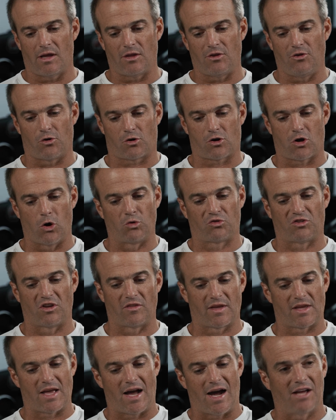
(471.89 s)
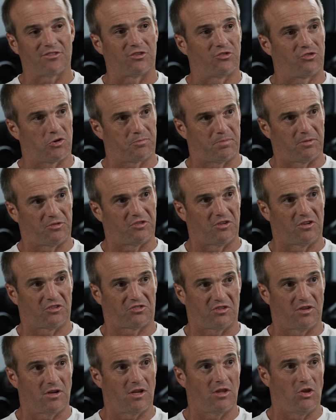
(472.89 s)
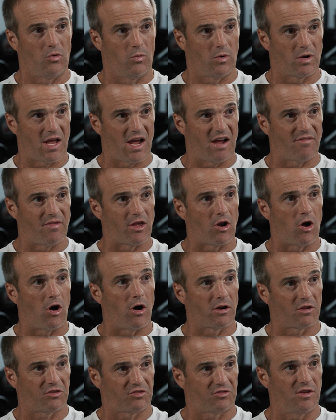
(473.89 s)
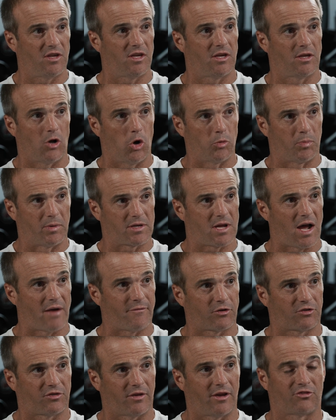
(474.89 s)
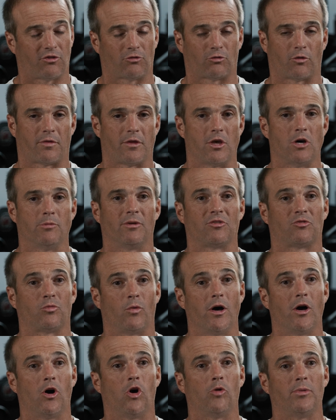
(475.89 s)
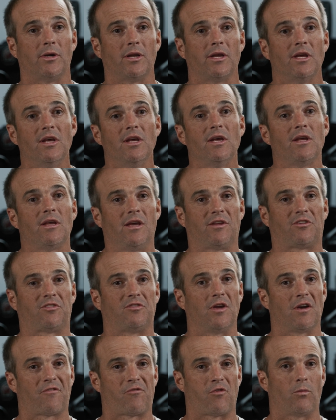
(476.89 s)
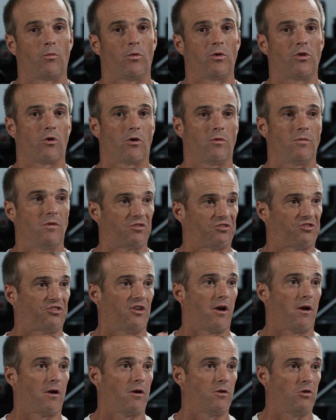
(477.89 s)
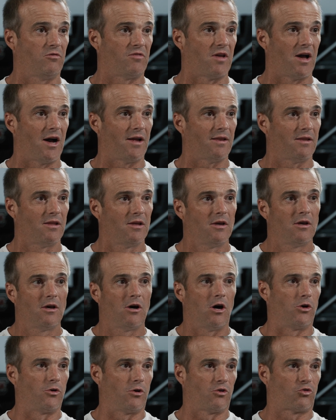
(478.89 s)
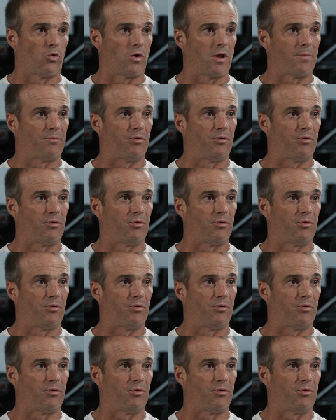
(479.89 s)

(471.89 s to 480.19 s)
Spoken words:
you're coaching the guys at your position, and you want to have that honesty and open conversations with them as well. But it's different when you're in this chair and you've got 120